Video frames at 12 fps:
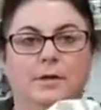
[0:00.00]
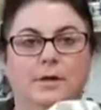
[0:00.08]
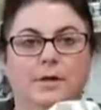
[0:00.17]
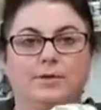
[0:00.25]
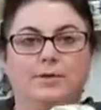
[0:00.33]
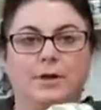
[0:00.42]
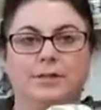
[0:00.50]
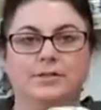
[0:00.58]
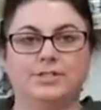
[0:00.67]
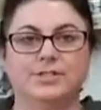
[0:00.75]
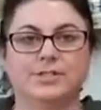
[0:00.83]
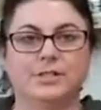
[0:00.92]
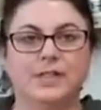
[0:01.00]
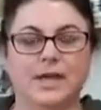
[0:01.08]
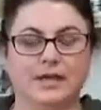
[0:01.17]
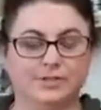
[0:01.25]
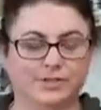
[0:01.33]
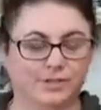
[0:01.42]
across just to
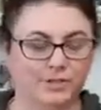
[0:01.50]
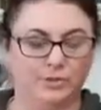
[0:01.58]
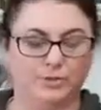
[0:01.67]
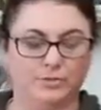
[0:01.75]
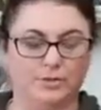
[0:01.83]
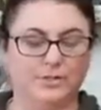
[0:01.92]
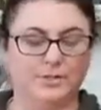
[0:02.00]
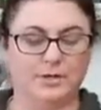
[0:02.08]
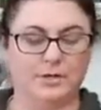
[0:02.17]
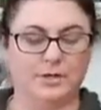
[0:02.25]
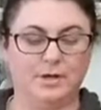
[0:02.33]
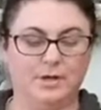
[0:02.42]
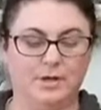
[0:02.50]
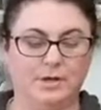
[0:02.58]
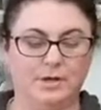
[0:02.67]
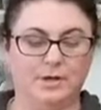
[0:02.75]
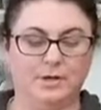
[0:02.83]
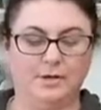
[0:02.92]
catch those
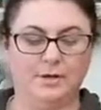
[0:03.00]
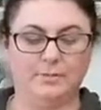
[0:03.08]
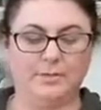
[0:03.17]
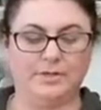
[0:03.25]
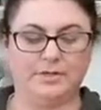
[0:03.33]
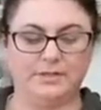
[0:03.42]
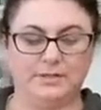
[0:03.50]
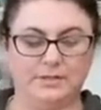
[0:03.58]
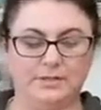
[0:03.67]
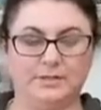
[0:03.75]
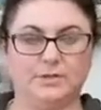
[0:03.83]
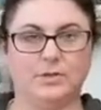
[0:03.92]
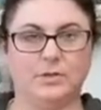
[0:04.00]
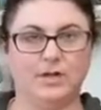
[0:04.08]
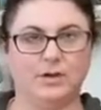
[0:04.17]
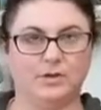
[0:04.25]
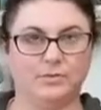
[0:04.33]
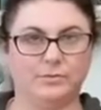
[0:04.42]
pieces so they
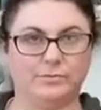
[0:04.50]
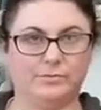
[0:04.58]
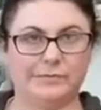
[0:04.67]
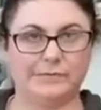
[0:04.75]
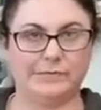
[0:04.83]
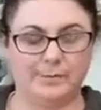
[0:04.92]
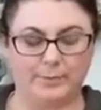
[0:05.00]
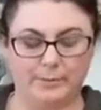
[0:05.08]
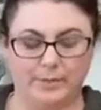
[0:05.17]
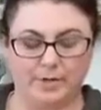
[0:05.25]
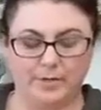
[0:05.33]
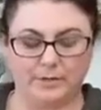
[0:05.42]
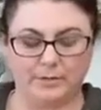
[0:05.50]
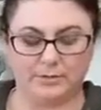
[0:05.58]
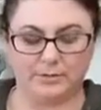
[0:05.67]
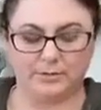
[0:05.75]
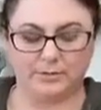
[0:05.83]
don't come apart.